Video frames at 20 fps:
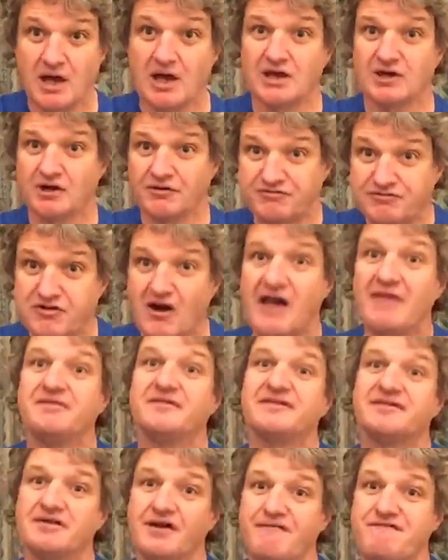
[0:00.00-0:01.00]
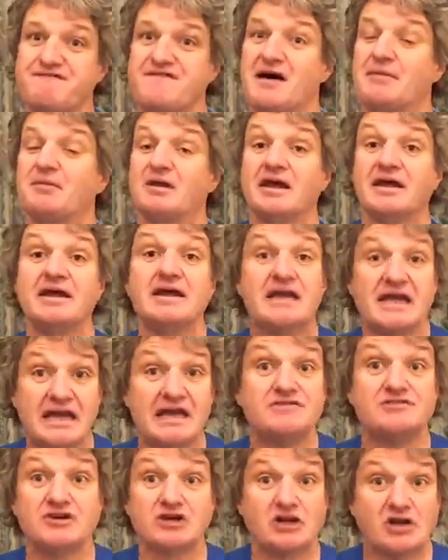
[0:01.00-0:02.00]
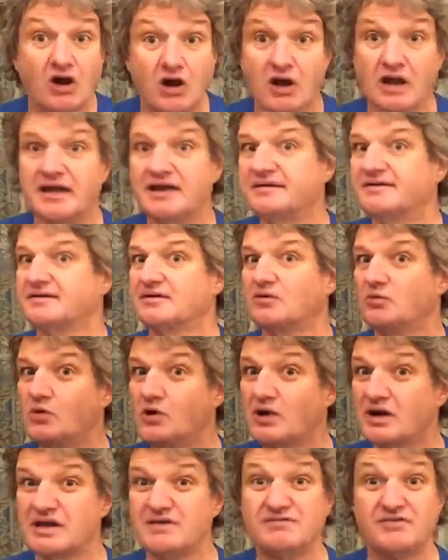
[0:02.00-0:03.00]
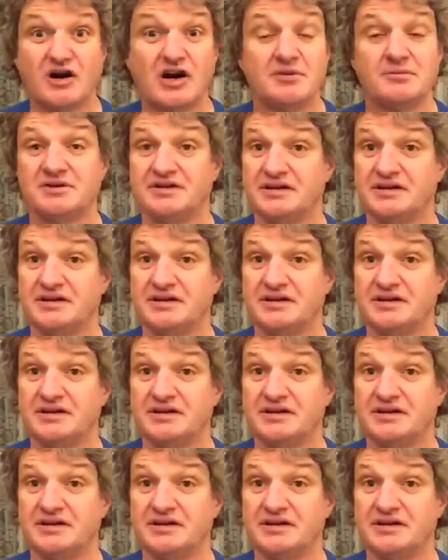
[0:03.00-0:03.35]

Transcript: your friends, your family, even colleagues in a work environment,